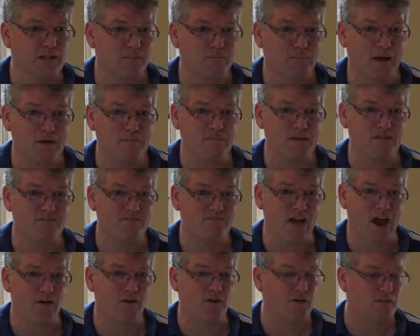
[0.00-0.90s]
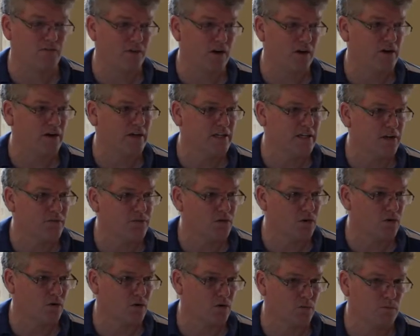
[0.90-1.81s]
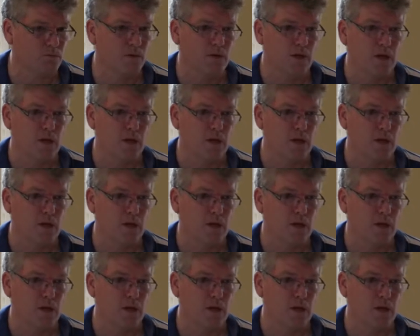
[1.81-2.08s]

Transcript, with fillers: that might be very, very difficult.